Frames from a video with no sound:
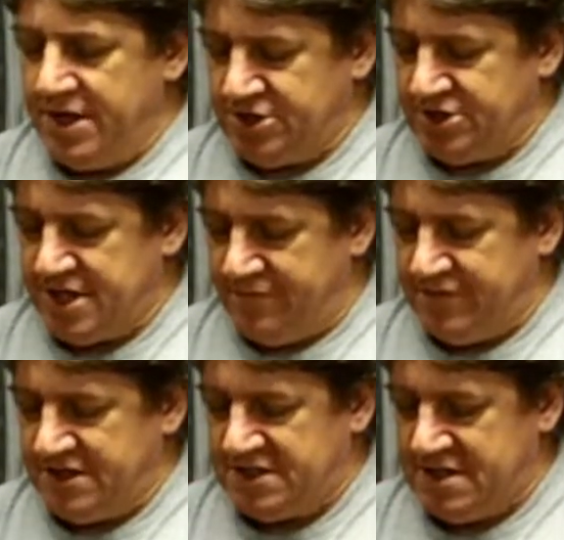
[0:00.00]
get
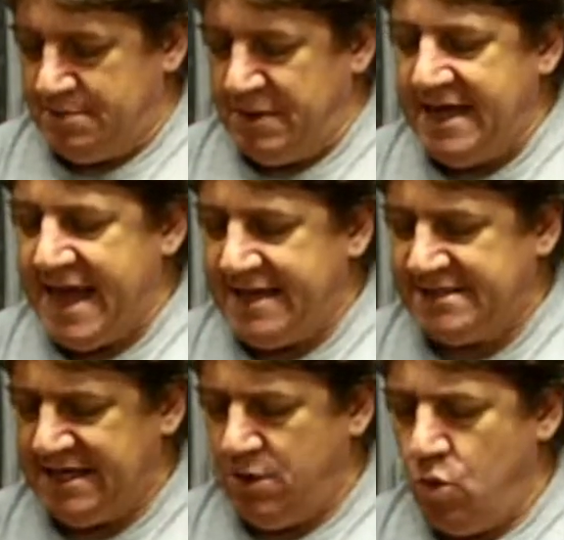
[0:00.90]
yourself this
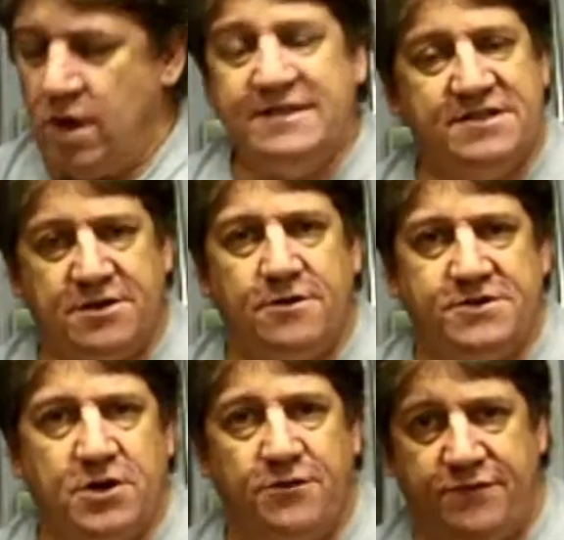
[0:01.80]
PKZ
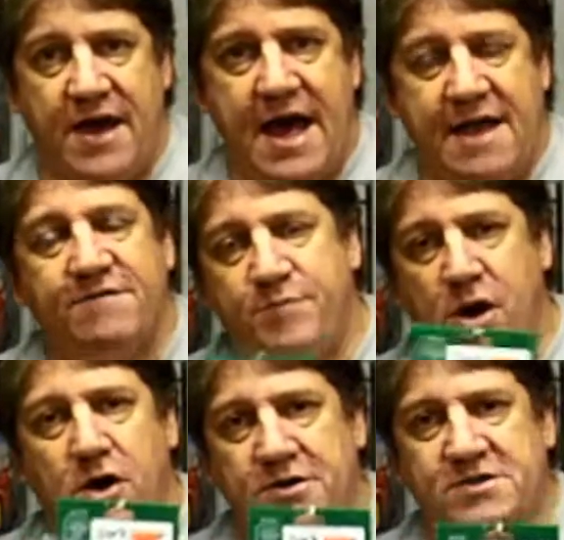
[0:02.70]
1005
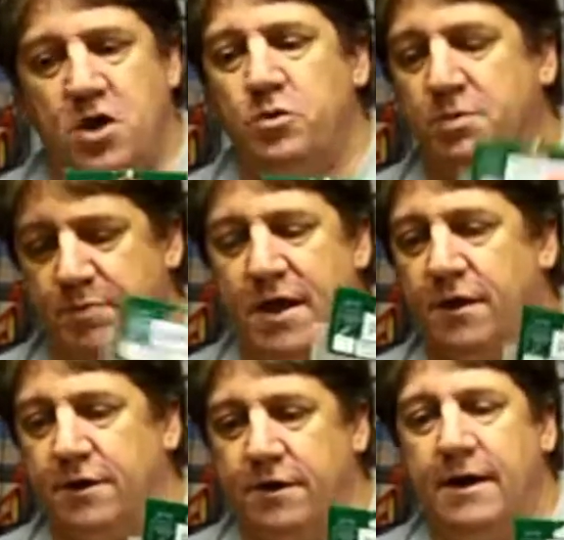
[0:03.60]
Park Zone
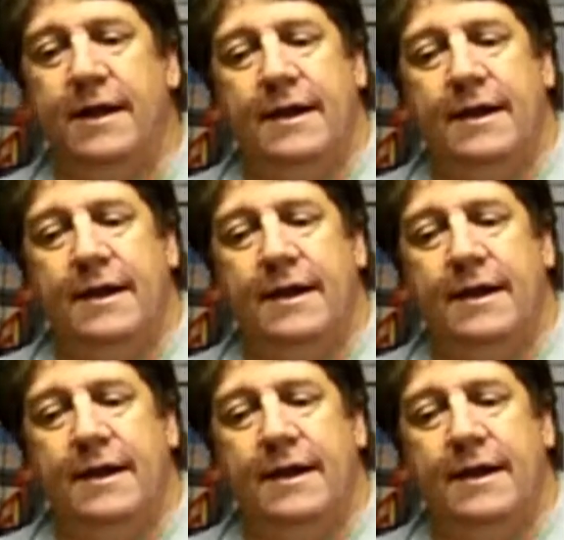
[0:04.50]
propeller